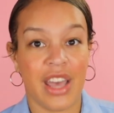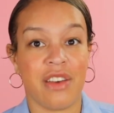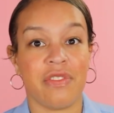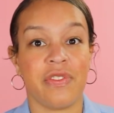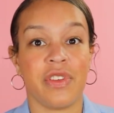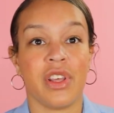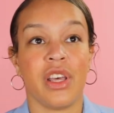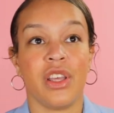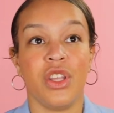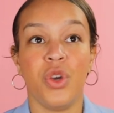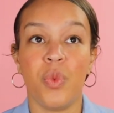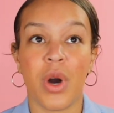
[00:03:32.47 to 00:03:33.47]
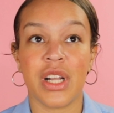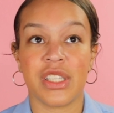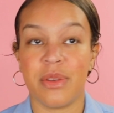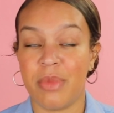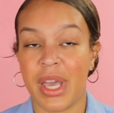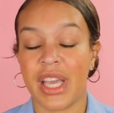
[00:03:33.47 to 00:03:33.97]
If you
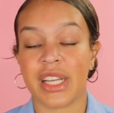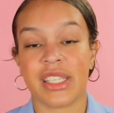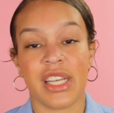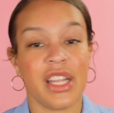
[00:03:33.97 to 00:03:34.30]
want to make